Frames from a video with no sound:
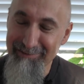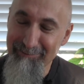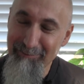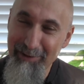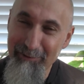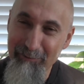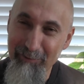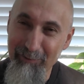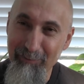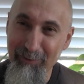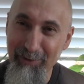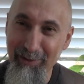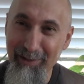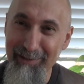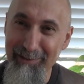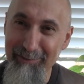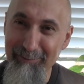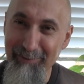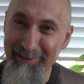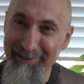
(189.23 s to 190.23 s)
And my
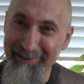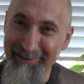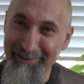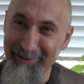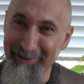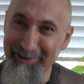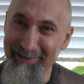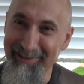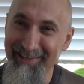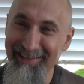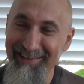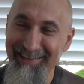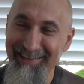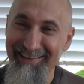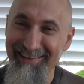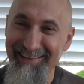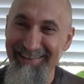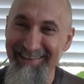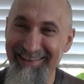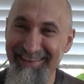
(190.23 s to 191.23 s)
reply, depending on
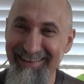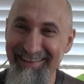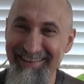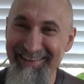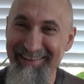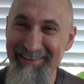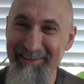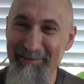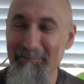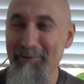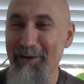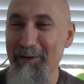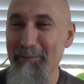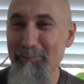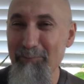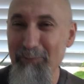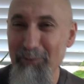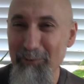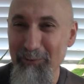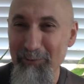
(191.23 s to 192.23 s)
uh, my
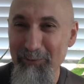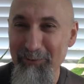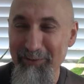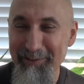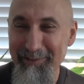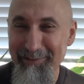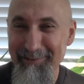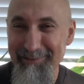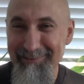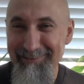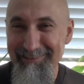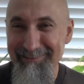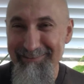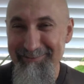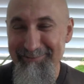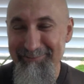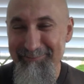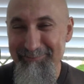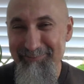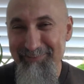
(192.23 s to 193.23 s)
mood
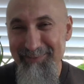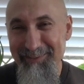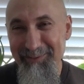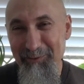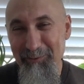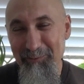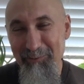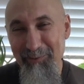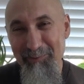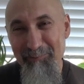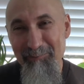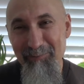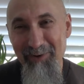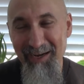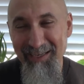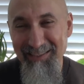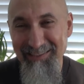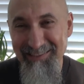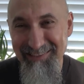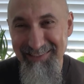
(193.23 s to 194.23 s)
and you know my
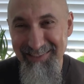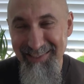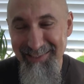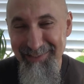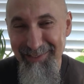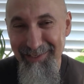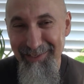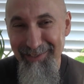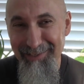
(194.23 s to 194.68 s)
mindset.